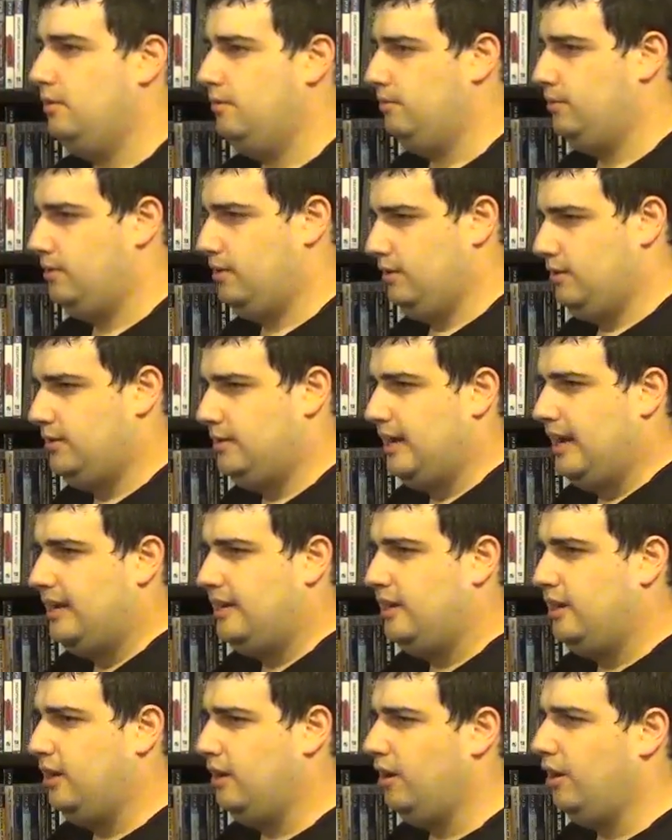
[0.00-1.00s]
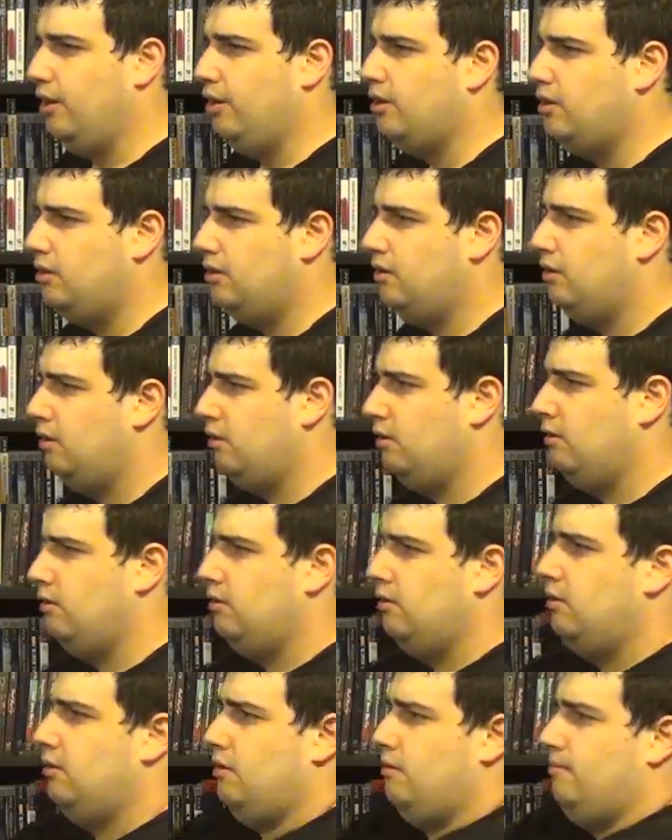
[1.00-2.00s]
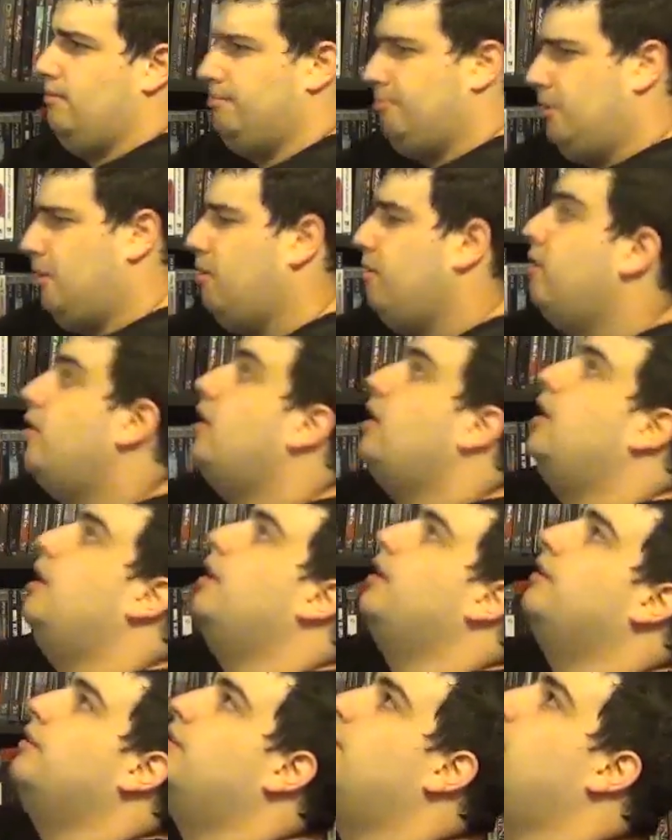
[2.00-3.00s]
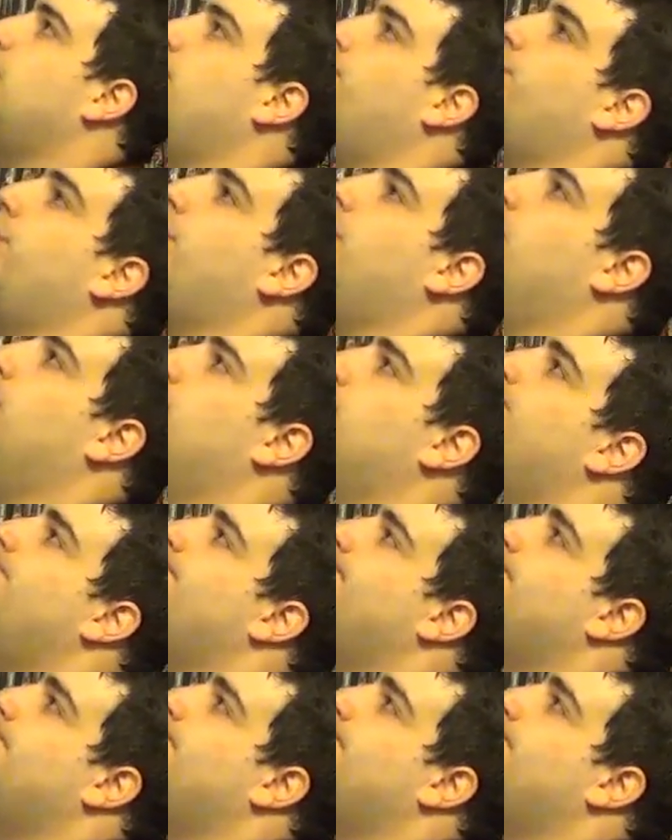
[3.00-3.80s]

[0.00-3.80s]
just gonna stand here. Prepare the hands. Here we go.